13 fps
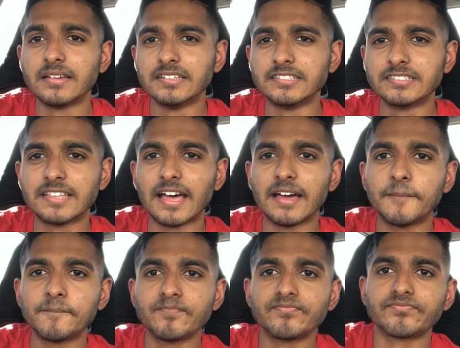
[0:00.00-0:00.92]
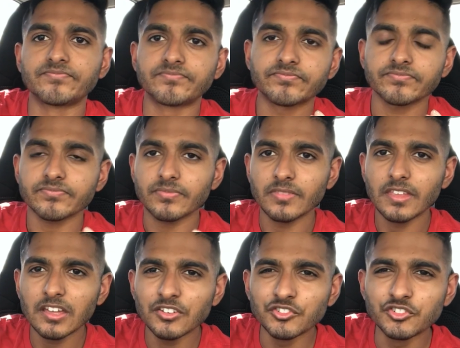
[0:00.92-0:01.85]
is that
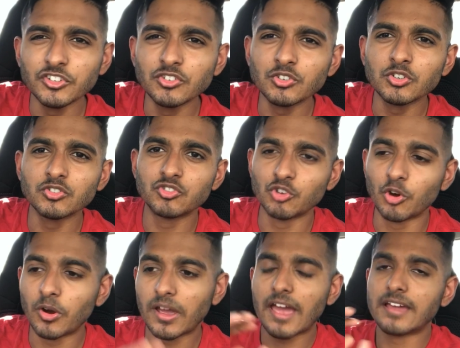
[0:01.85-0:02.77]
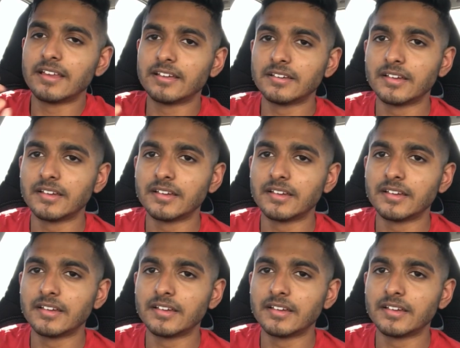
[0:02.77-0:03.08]
just because you're at